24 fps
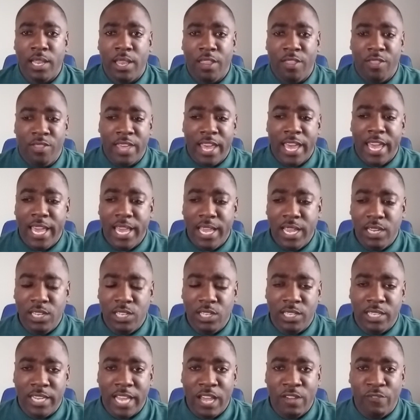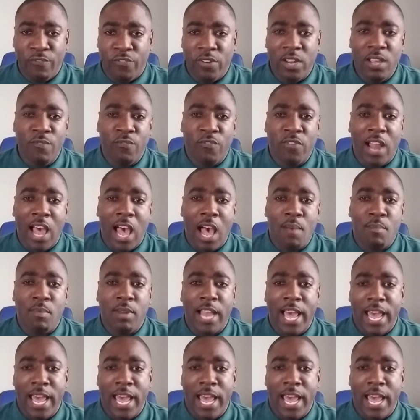they flip-flopped.